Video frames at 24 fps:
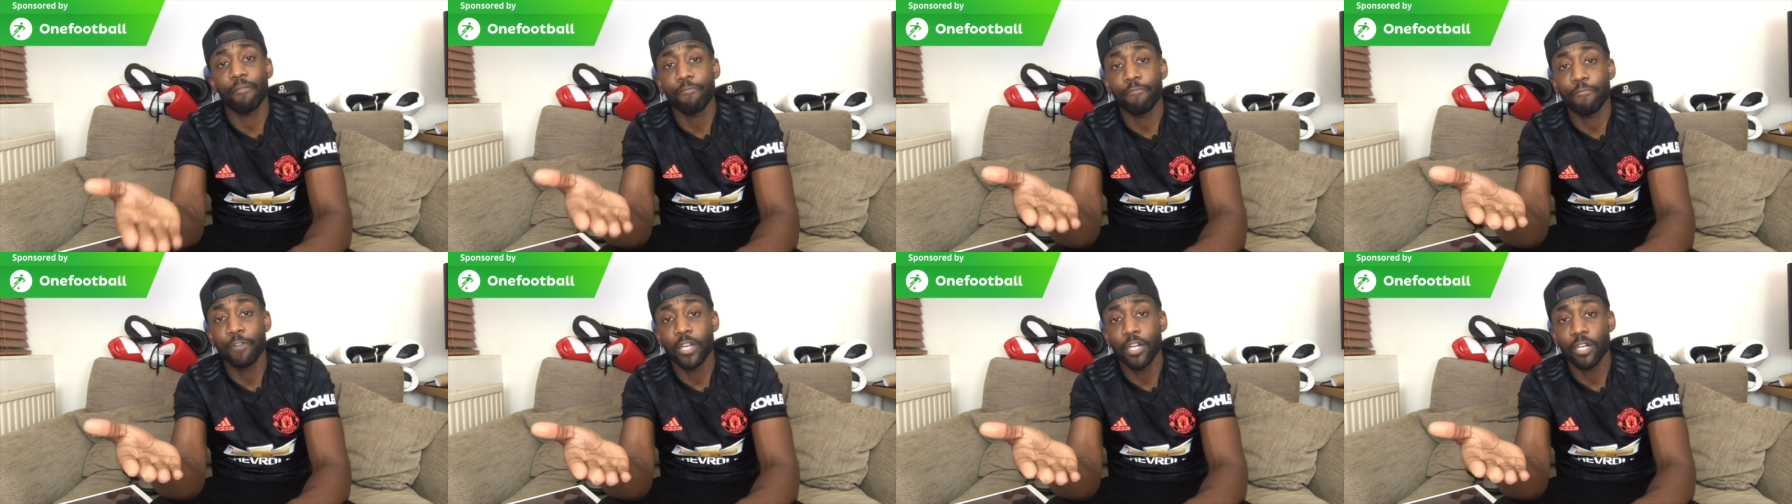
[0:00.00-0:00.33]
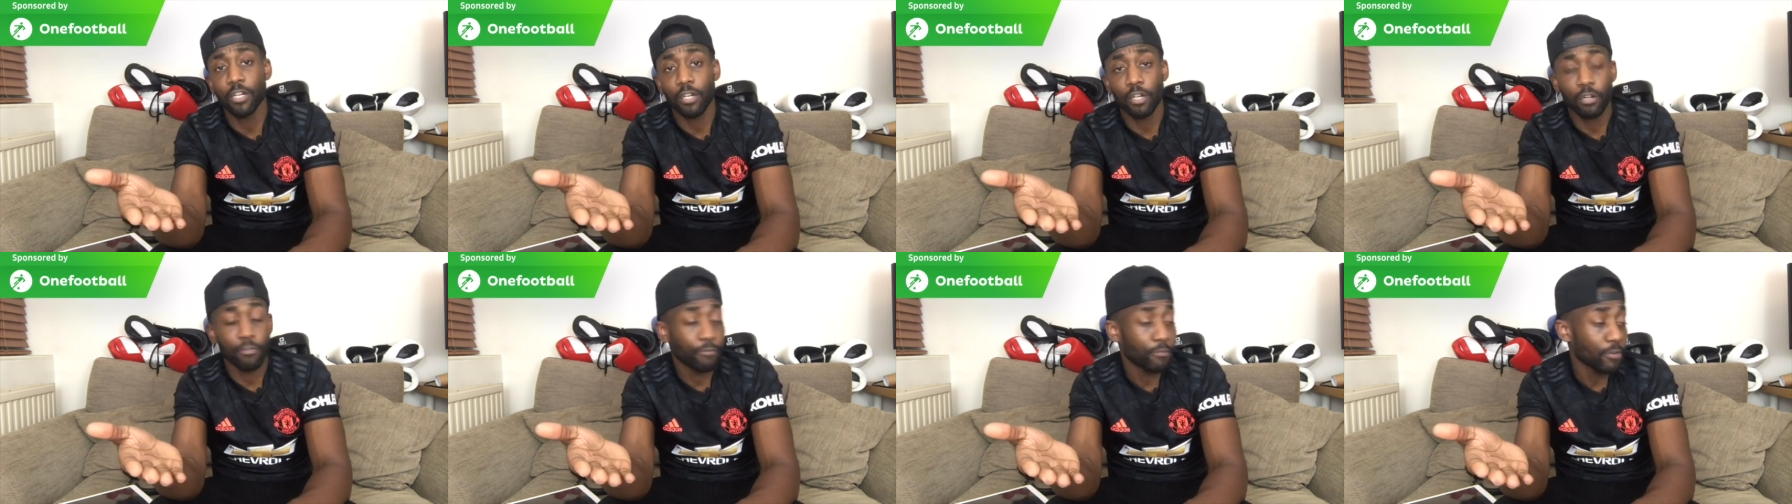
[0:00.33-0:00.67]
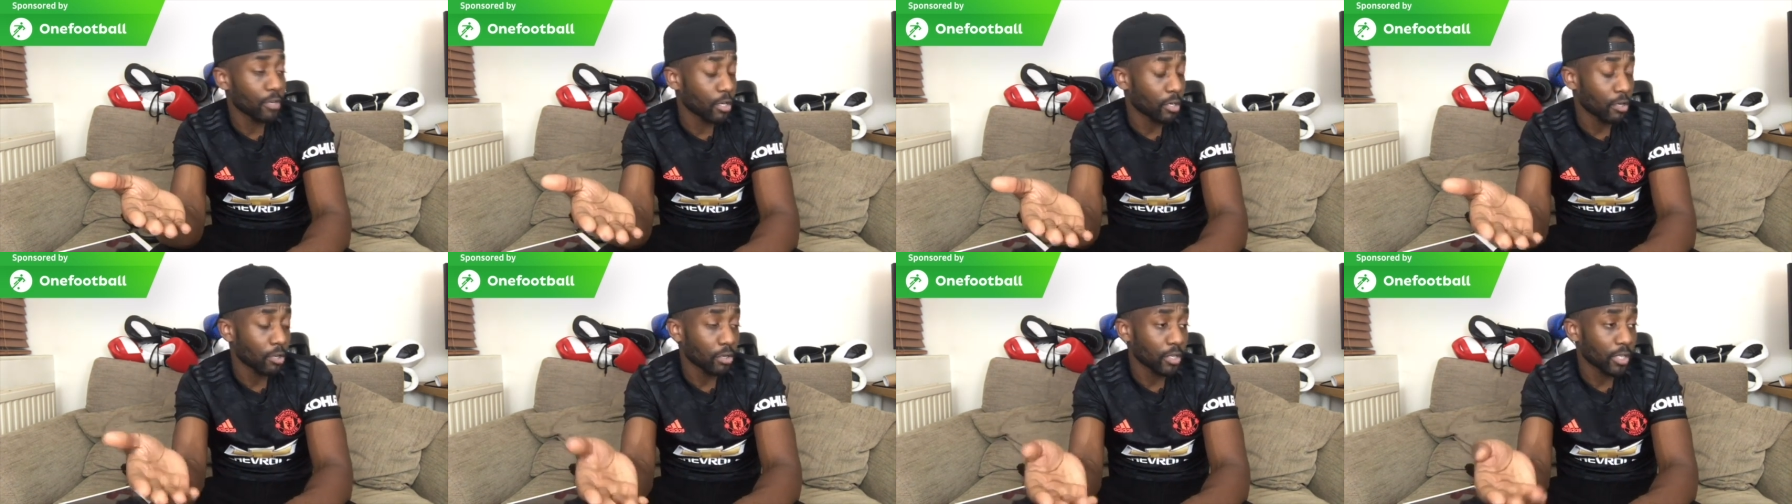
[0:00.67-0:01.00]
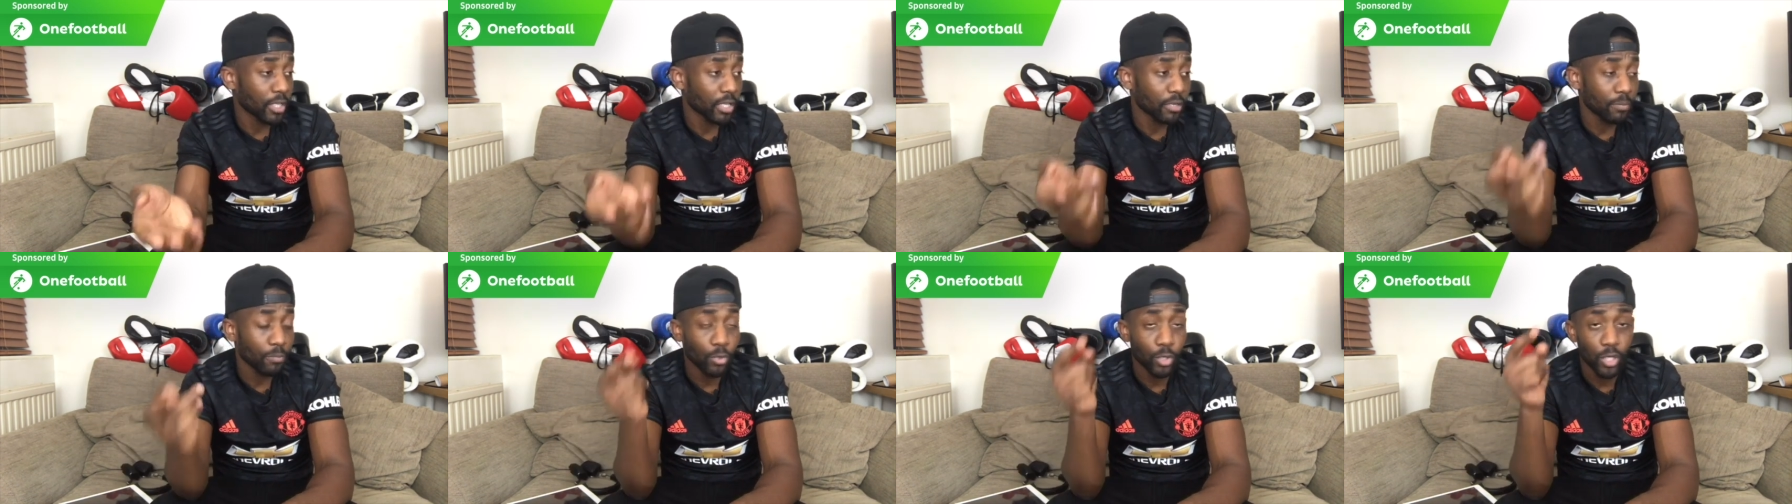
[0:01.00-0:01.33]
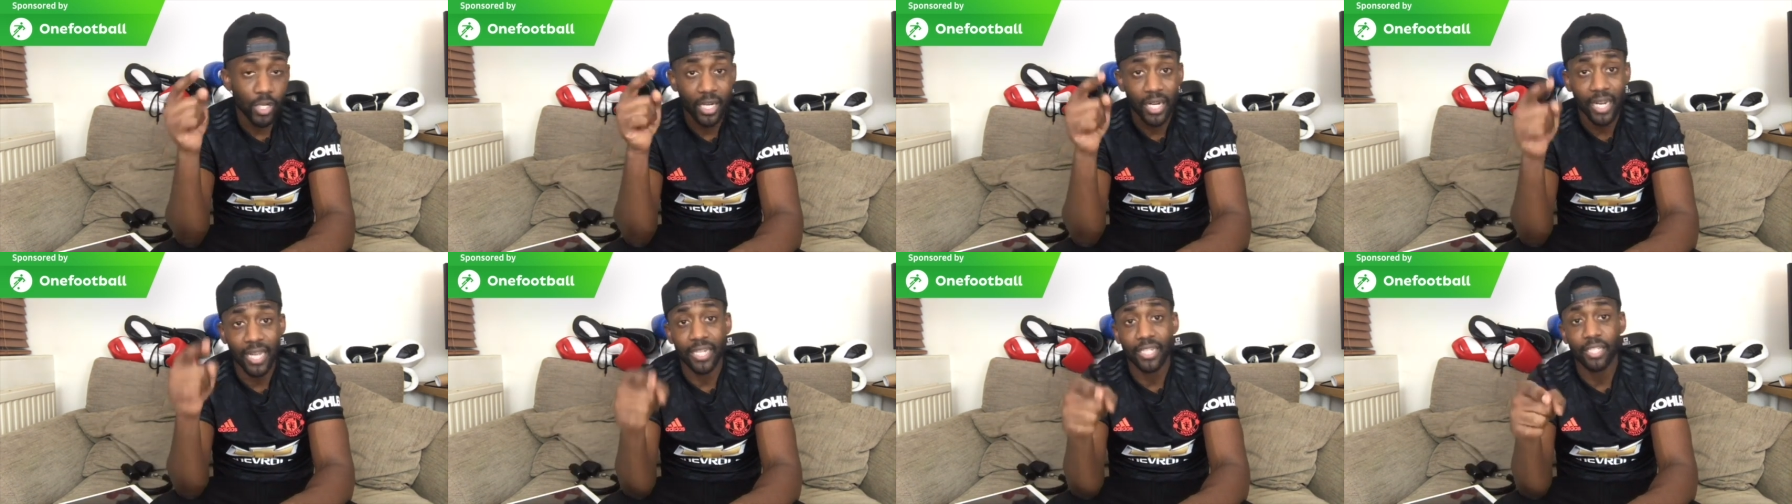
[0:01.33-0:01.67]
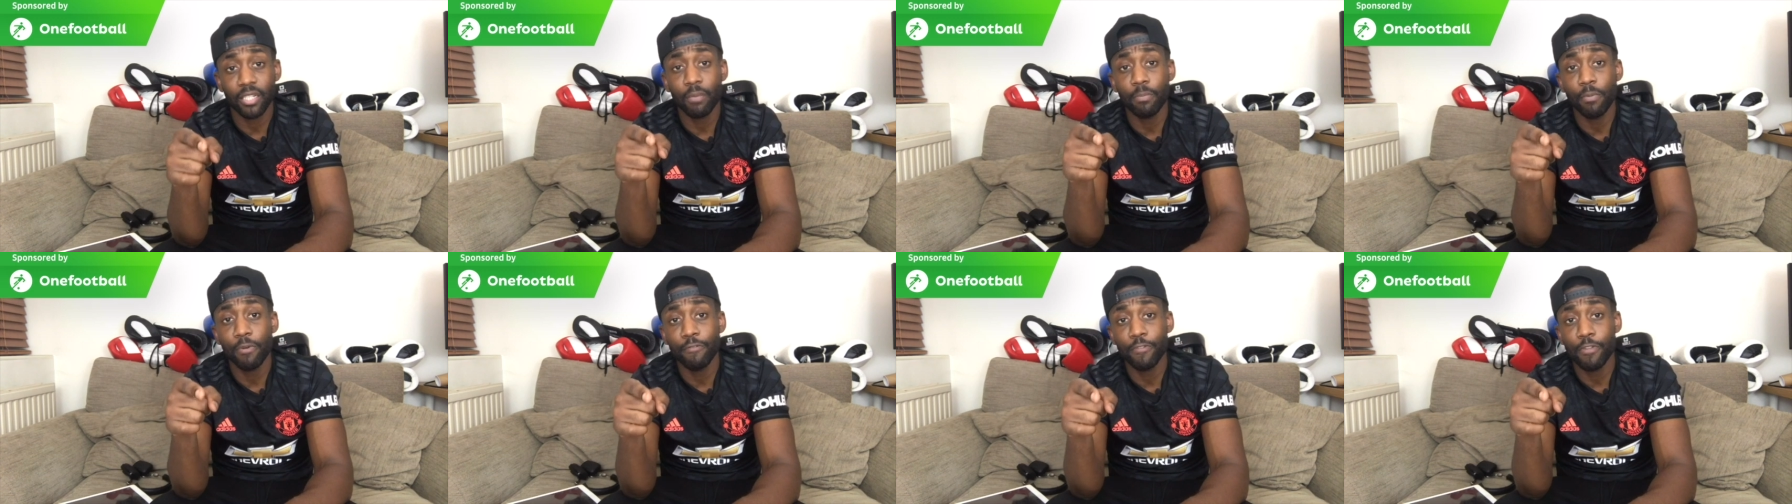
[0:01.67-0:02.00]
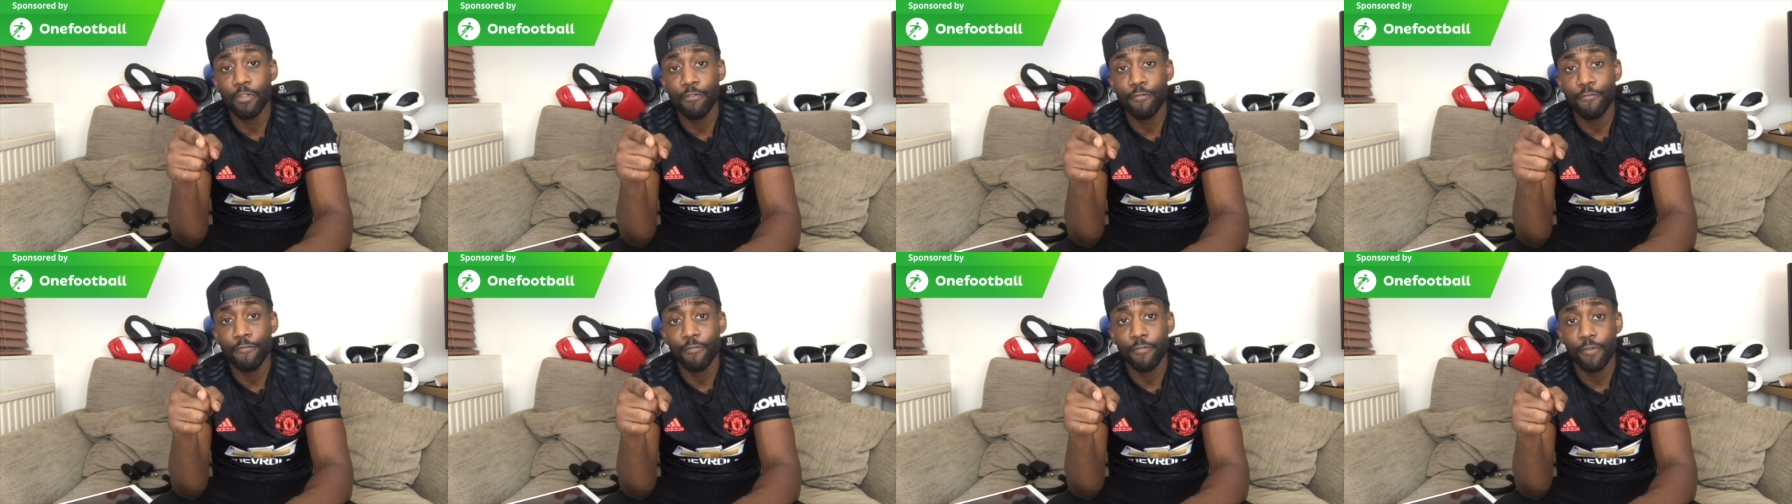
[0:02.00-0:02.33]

three in the three o'clock in the morning like some of you